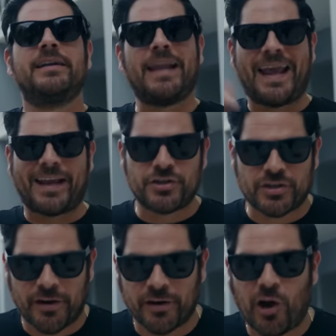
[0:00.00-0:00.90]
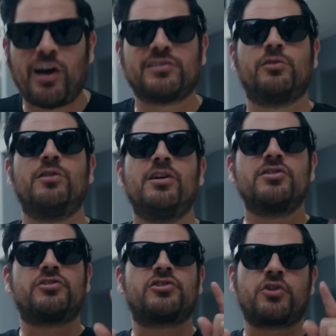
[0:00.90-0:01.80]
like and share it. Also,
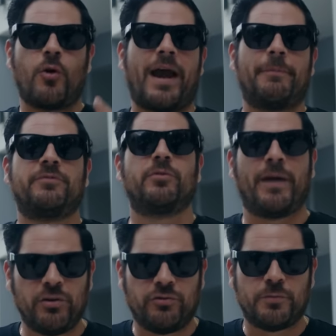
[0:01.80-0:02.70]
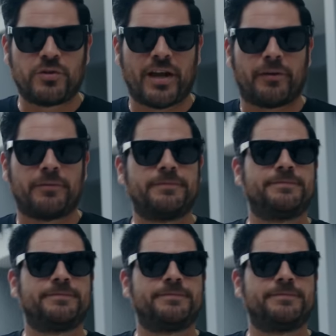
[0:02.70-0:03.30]
subscribe to my YouTube channel.